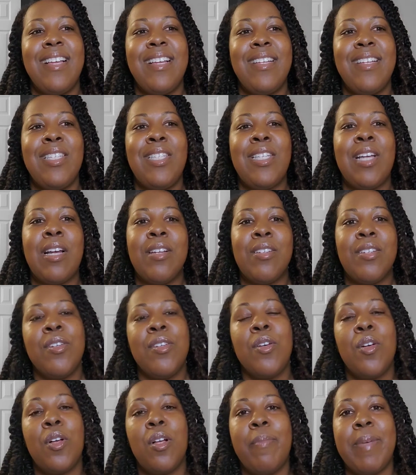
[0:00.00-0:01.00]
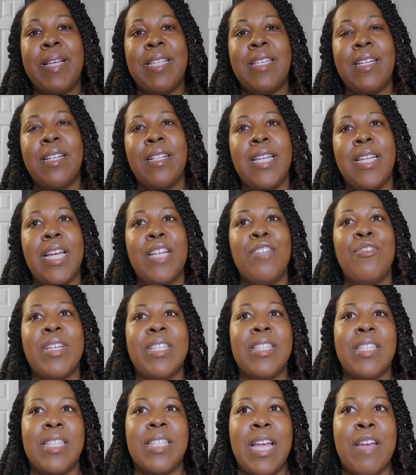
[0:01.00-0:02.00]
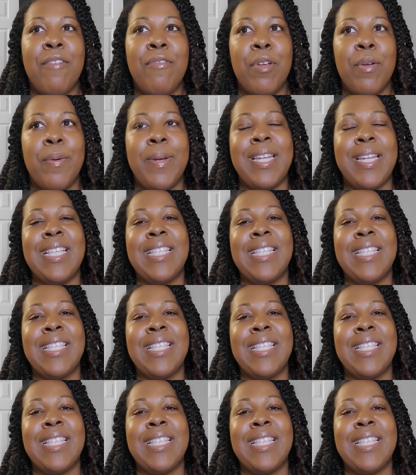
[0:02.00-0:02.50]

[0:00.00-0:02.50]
Dr. Nicole basically addresses everyone